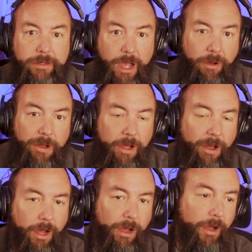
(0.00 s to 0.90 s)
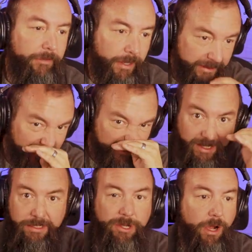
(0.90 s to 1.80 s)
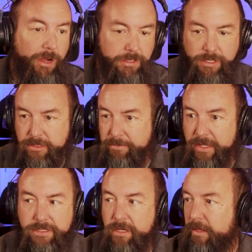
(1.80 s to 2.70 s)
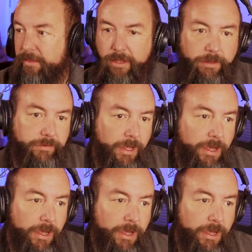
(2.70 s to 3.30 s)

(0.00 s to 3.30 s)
Now, I did want to touch base on this.